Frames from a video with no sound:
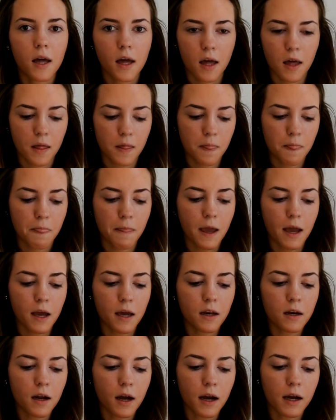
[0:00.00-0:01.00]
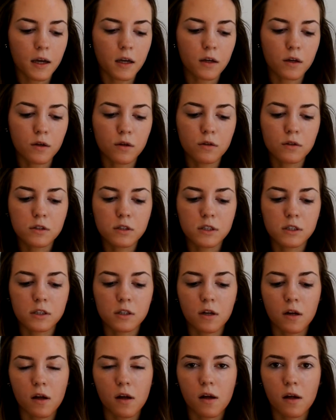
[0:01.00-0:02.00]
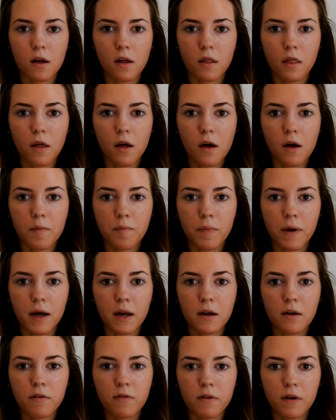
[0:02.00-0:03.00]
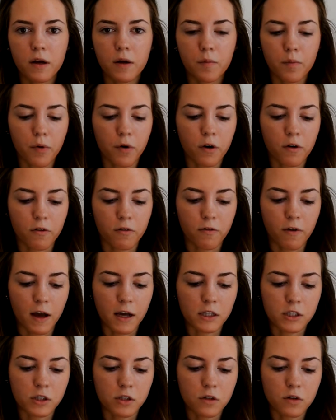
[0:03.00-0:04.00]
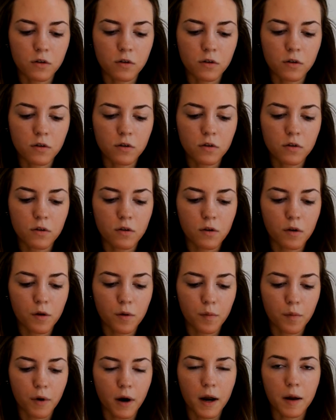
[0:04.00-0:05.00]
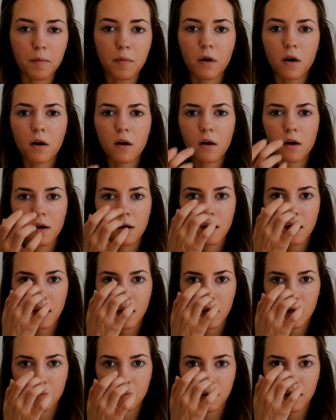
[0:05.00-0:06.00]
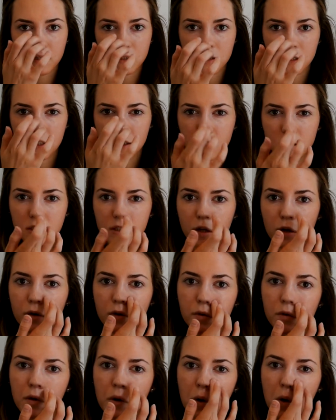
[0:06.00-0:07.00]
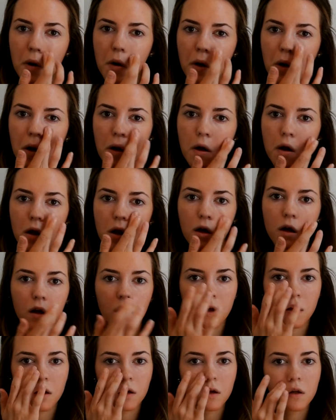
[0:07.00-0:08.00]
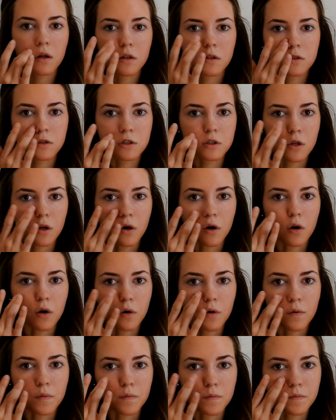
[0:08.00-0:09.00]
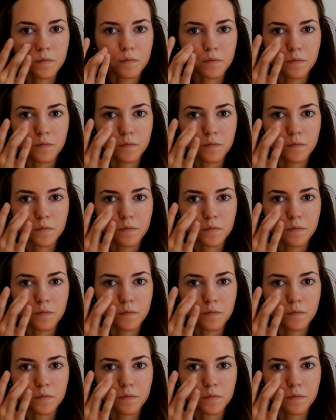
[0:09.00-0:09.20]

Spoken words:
And then I use the Benefit Professional Primer in my T-zone. So